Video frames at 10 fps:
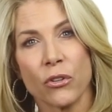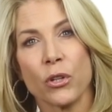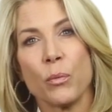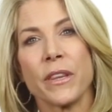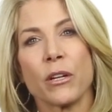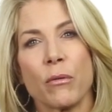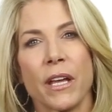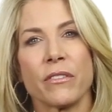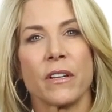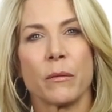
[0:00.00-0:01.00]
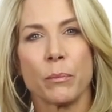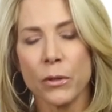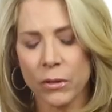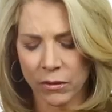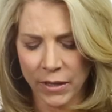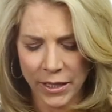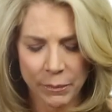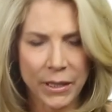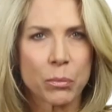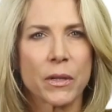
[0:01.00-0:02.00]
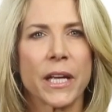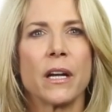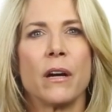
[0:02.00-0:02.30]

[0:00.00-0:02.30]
or you want the grass-fed burger on a big plate